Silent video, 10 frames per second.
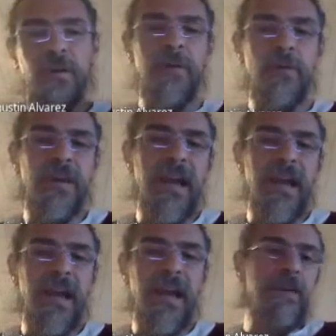we can
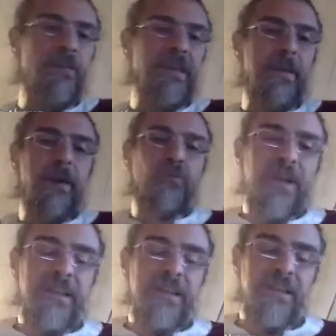work with
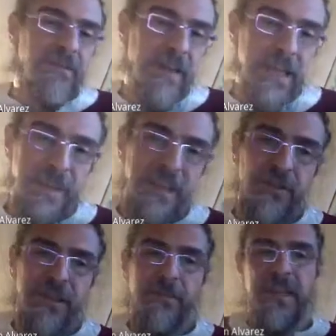about 25
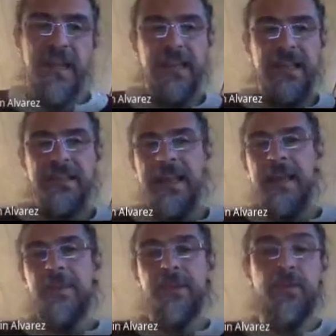spins or something like this,
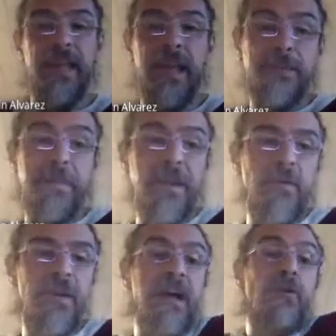but with the
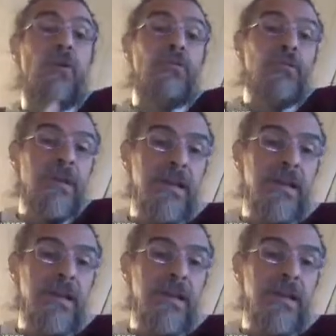experiment, we can go